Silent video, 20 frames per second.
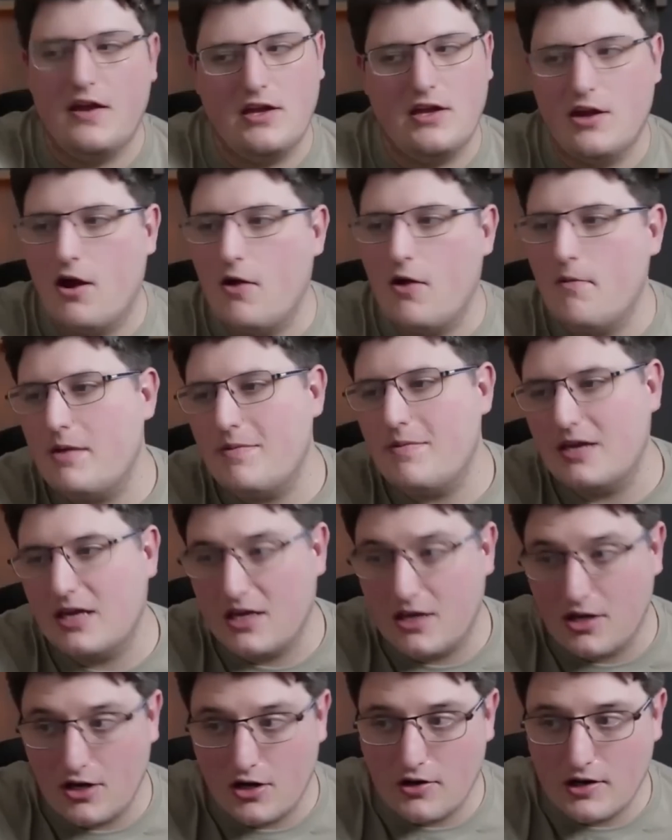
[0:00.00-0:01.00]
You know, maybe
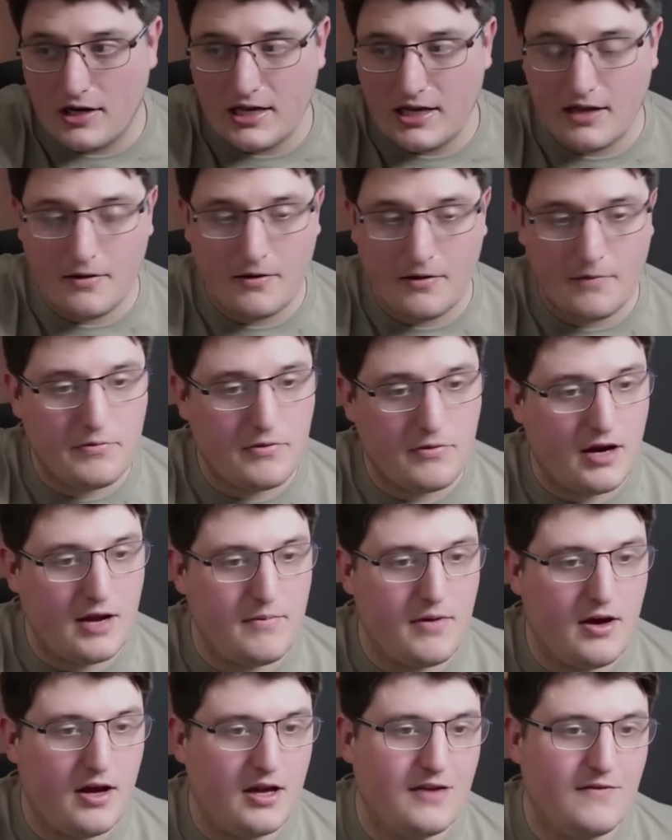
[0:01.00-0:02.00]
curing a
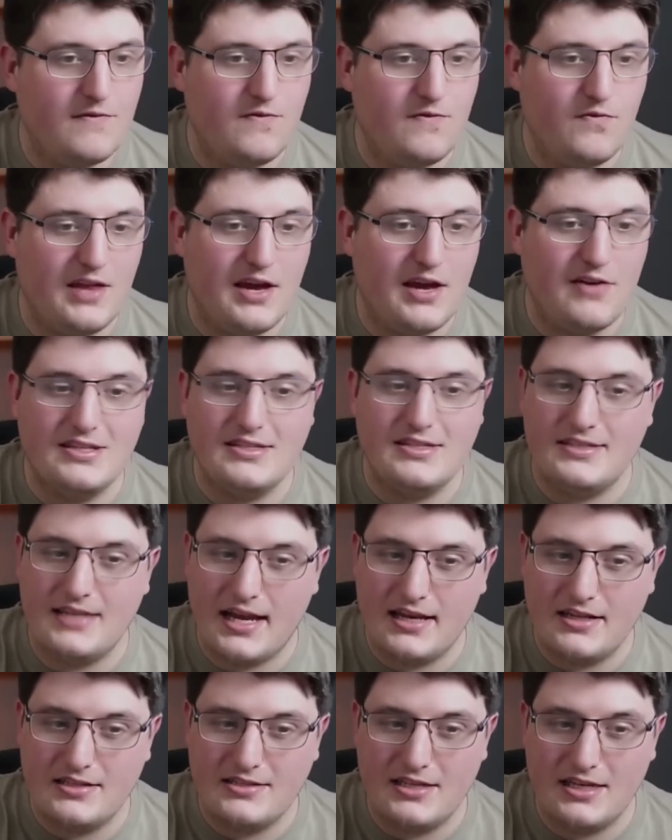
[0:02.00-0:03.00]
Primarch of their
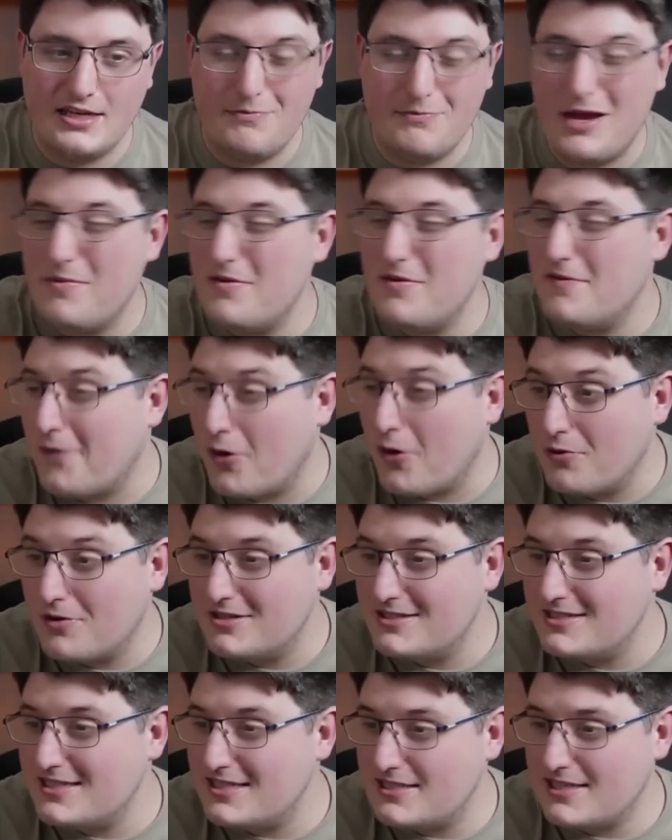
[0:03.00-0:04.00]
insanity. Maybe
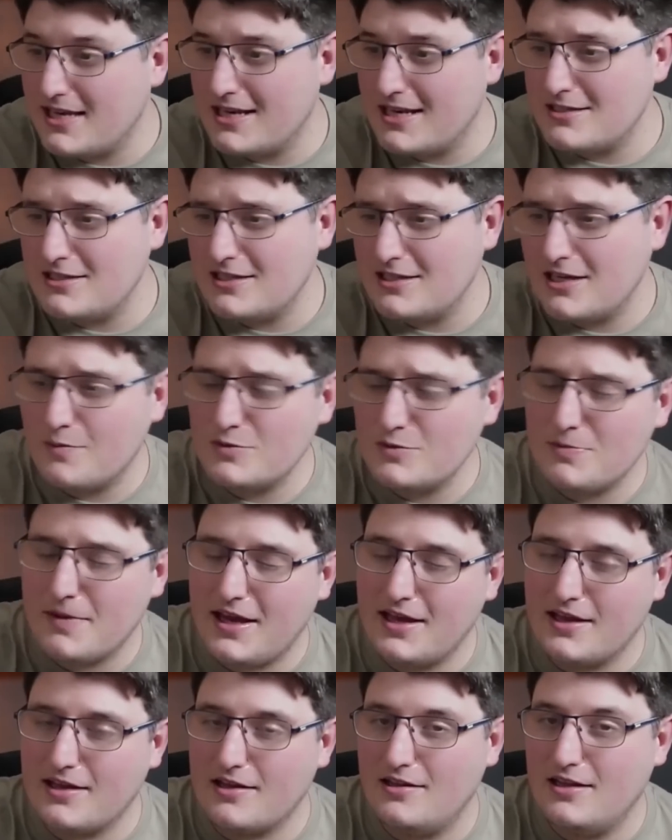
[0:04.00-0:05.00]
Vulcan's insanity comes
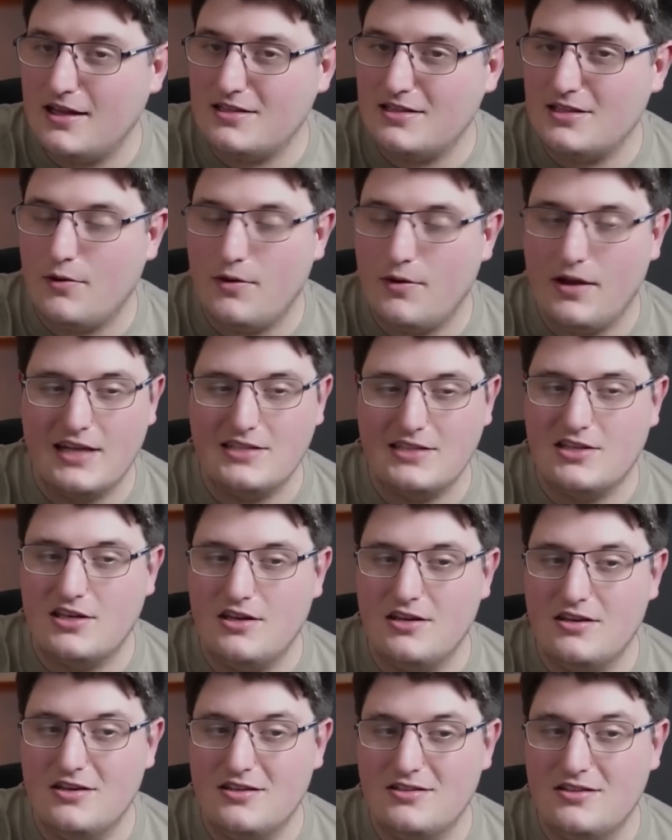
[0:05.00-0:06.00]
back and that's how it gets
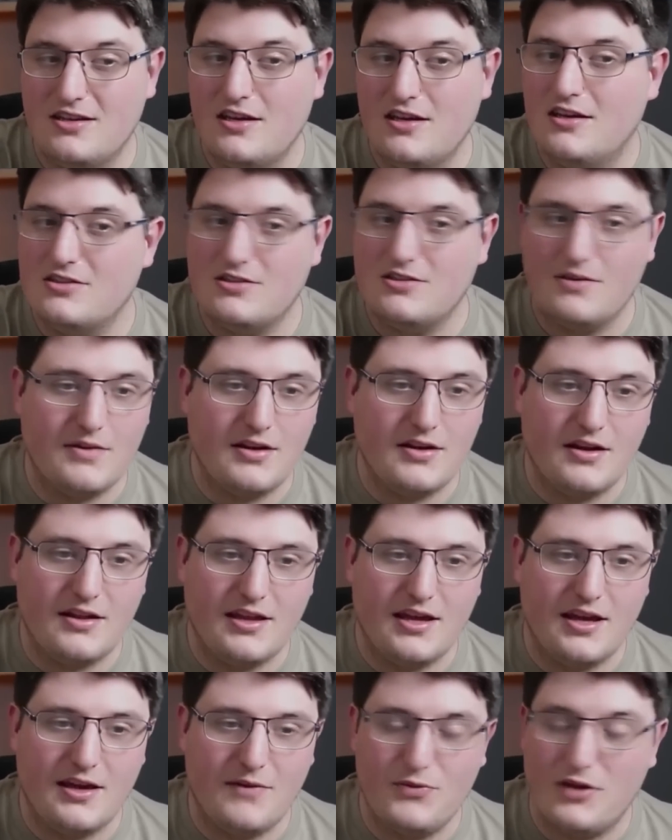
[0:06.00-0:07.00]
cured. Something like
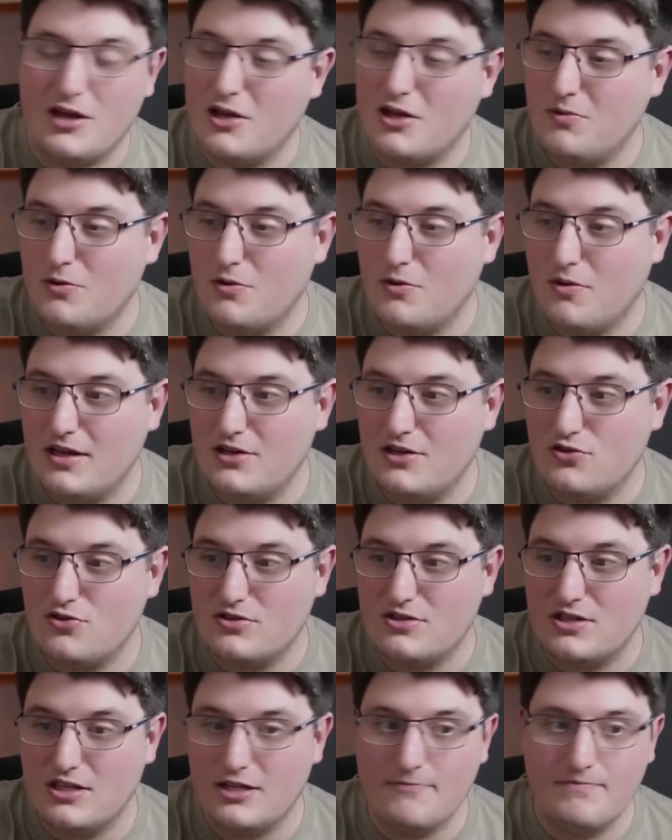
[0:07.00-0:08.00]
that. That could be quite
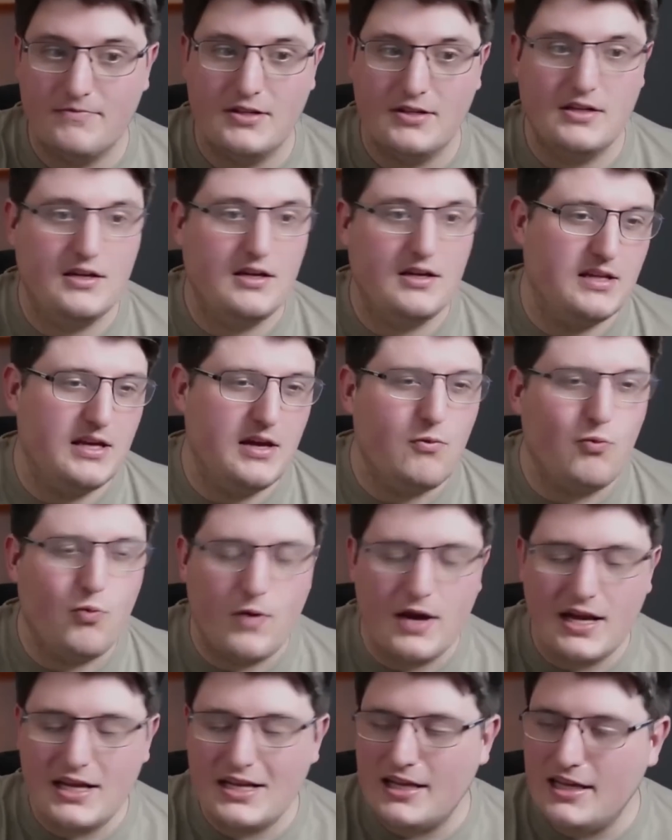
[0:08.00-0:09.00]
interesting.
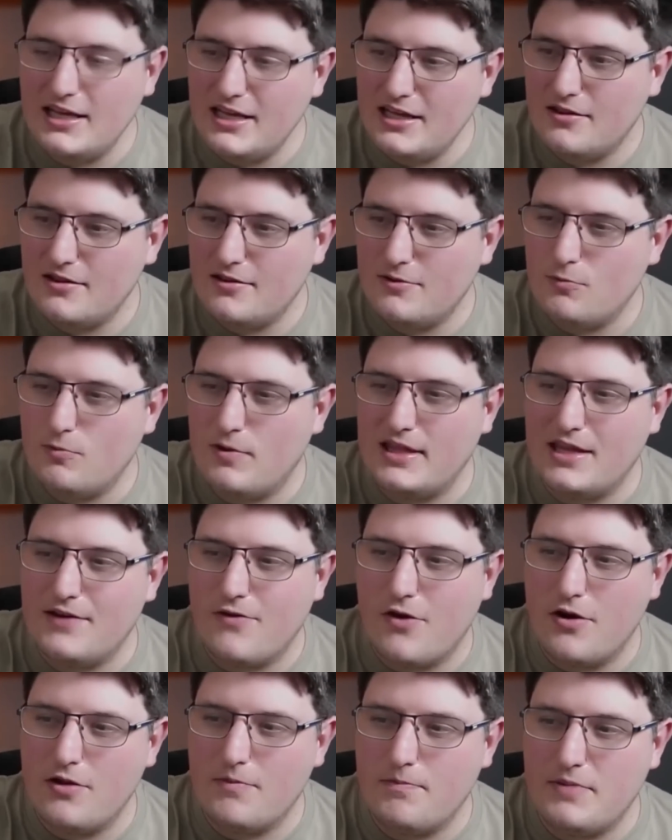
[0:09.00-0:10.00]
Weirdly, when they
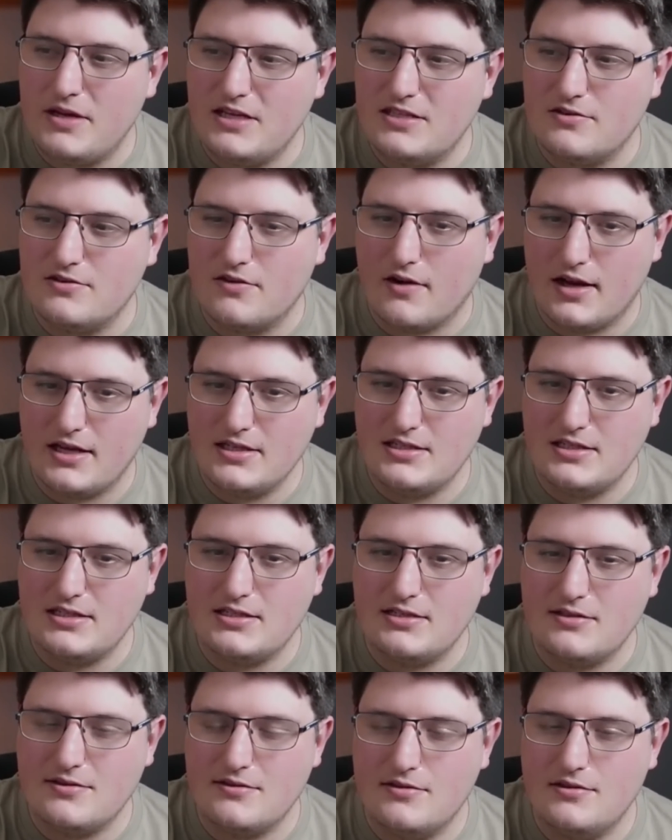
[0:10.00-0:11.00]
wrote Beast
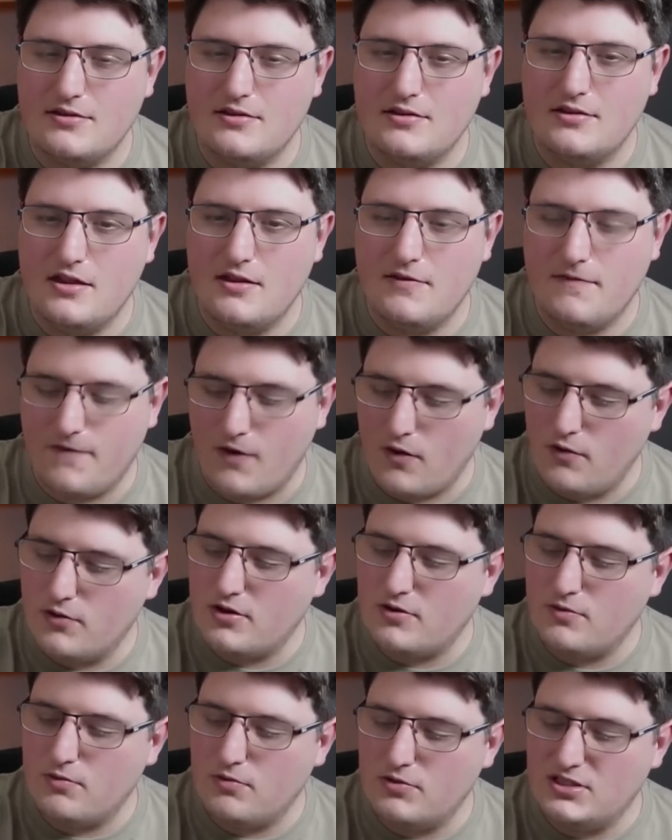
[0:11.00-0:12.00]
Arises,
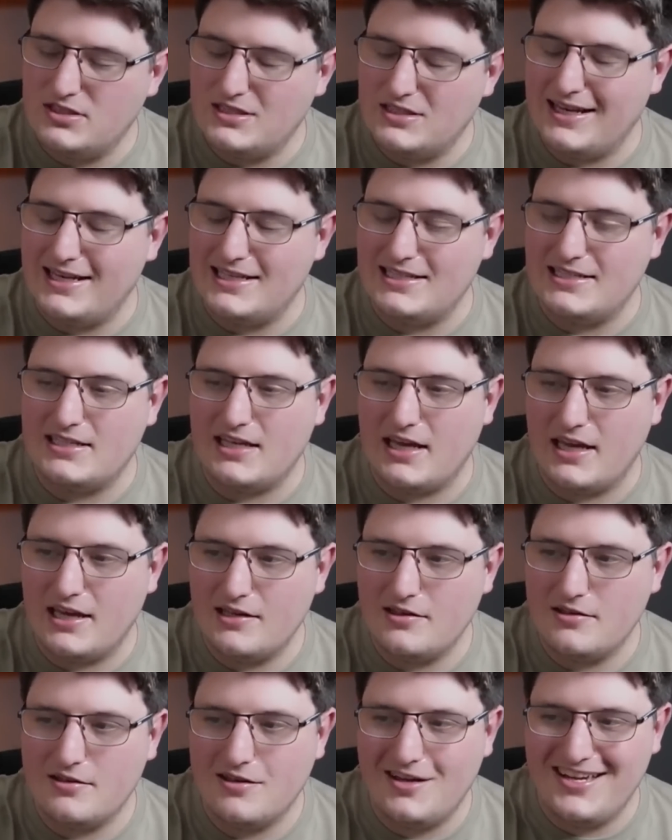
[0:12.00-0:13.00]
Vulcan was still
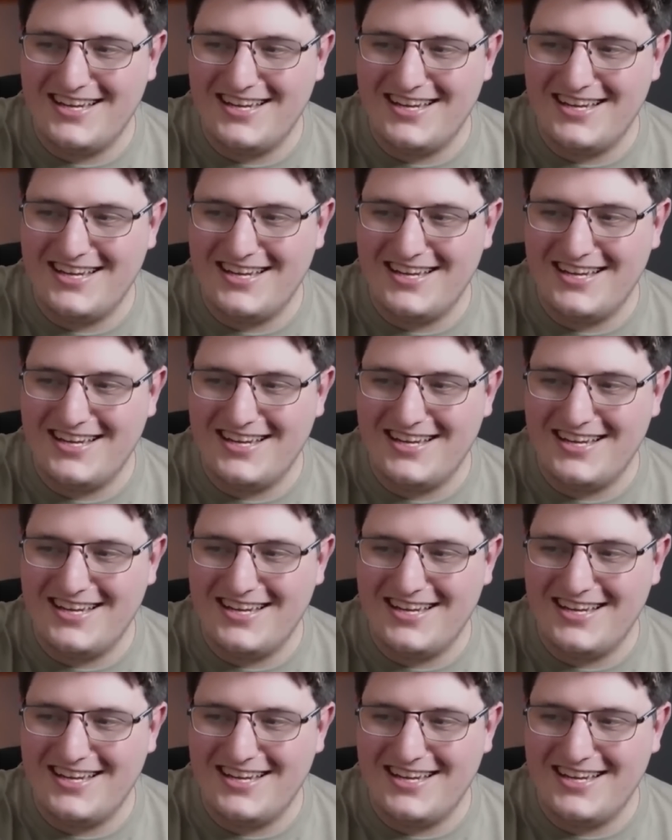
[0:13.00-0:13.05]
insane.